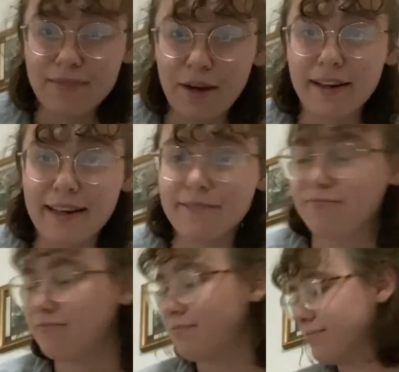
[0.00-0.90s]
Okay,
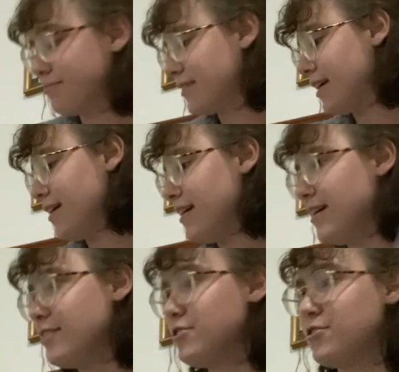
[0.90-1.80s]

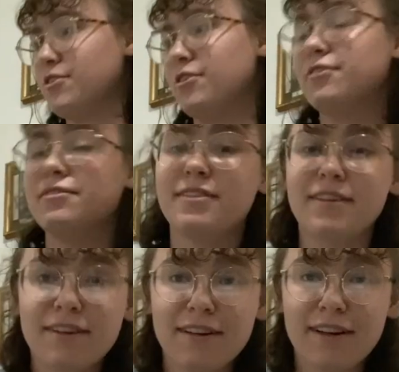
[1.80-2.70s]
so
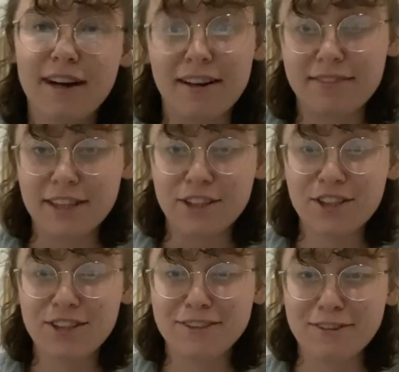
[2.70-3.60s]
I
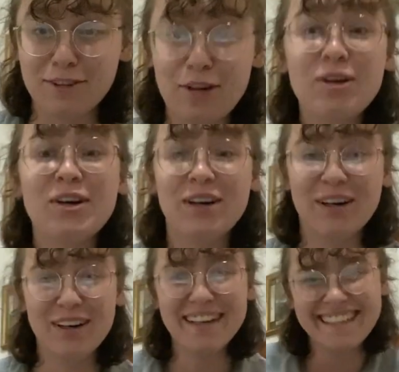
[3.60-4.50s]
finished Faux Ho
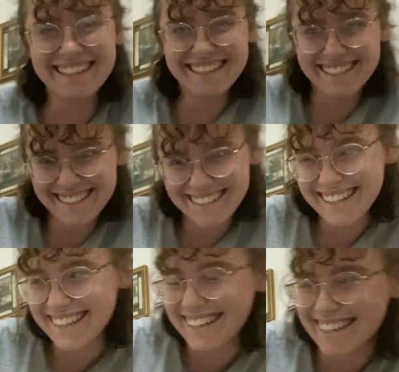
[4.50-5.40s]

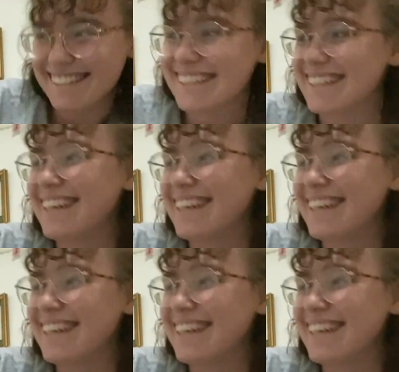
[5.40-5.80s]
Ho.